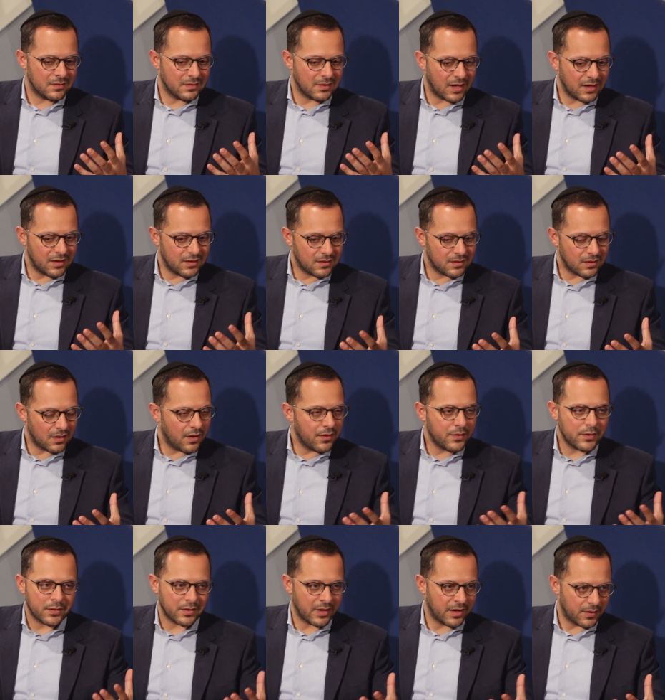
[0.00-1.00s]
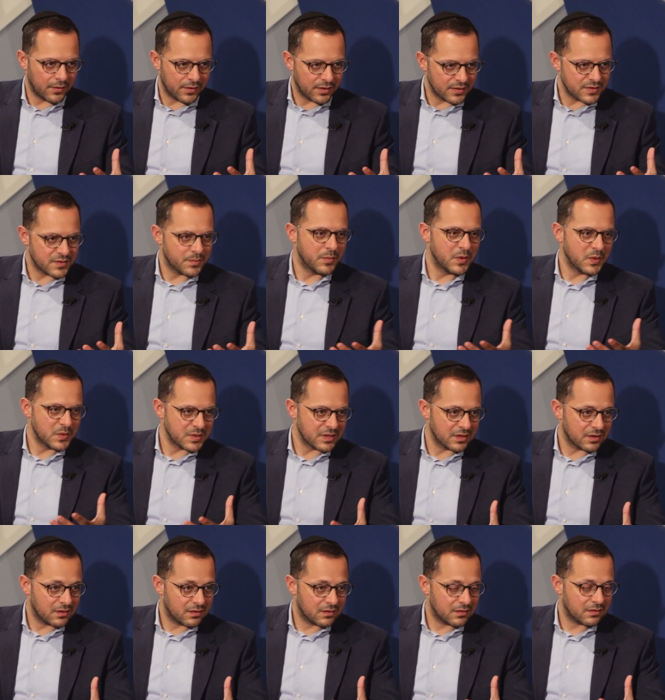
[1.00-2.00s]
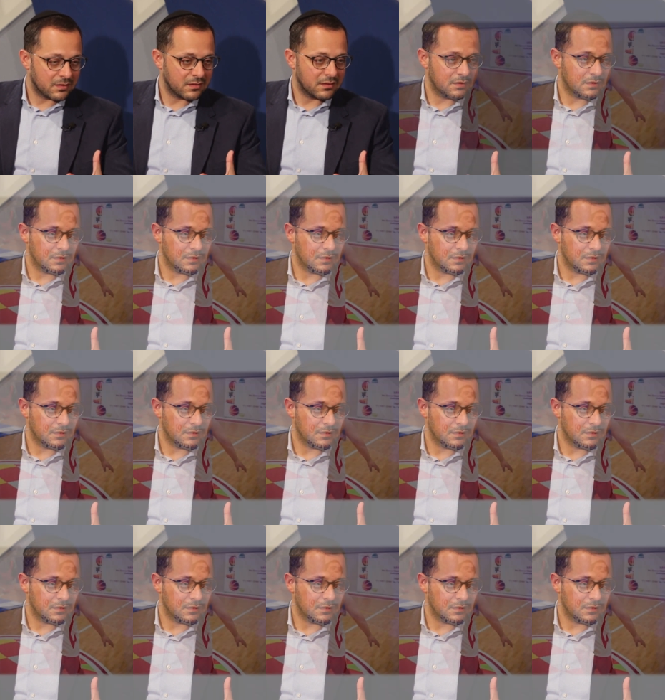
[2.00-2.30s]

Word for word: like other areas, music,